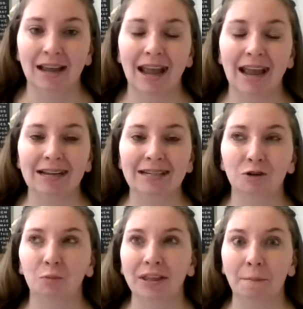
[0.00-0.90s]
and
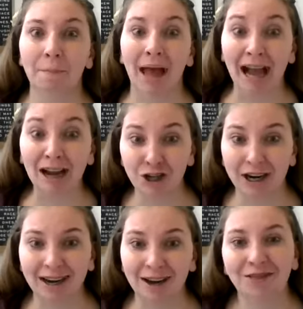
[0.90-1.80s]
with
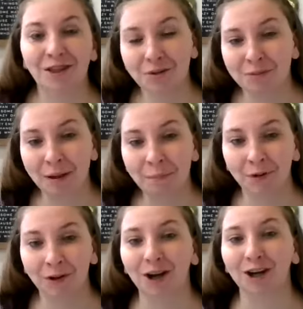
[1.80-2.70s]
compassion, those
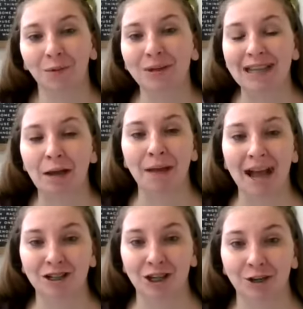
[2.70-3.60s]
people are going to come
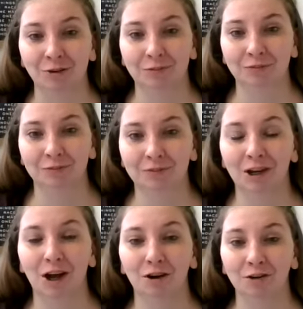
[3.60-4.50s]
back to you
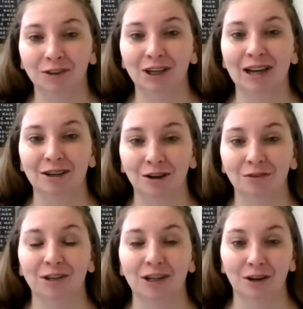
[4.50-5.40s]
over and
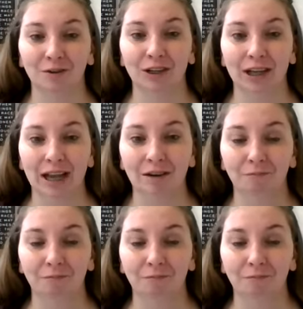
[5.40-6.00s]
over and over again.